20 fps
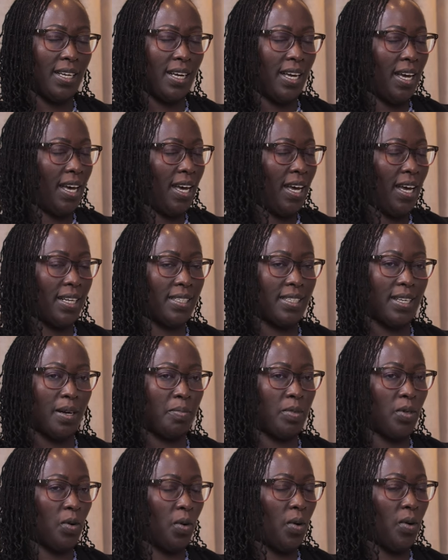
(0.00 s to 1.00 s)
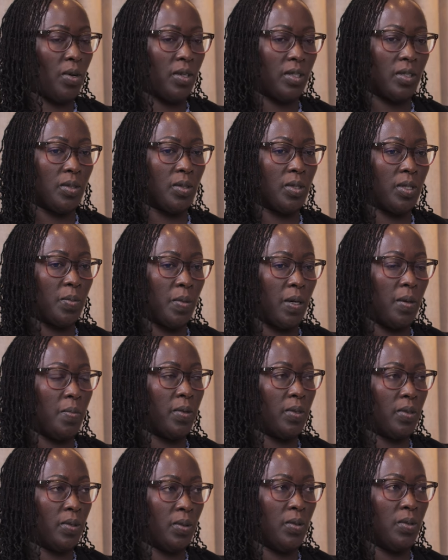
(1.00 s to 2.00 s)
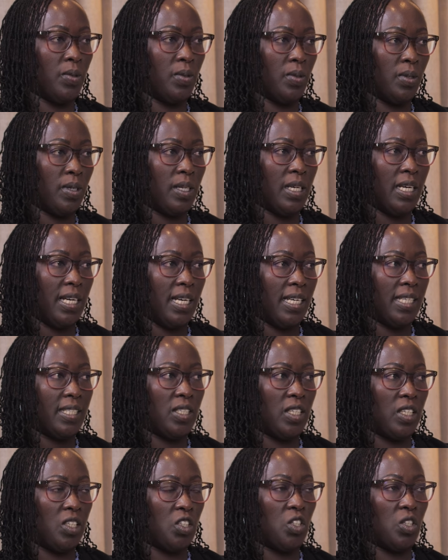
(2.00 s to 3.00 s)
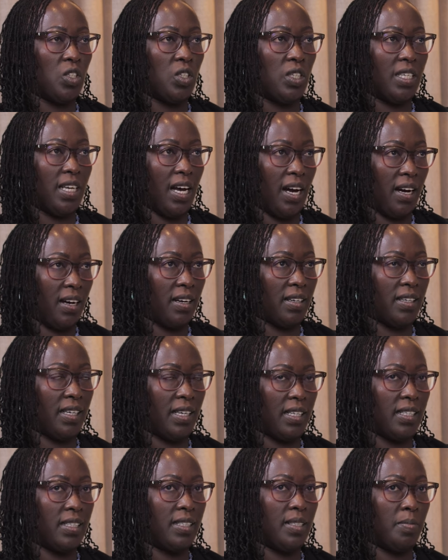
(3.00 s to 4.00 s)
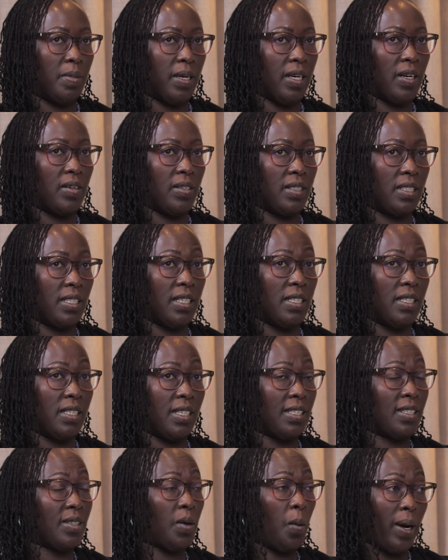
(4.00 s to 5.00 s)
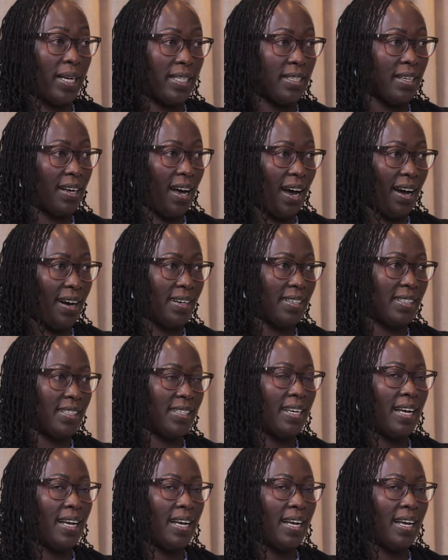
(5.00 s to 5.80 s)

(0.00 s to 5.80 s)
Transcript: And heads up to all those people who teach younger kids, because it's quite an art.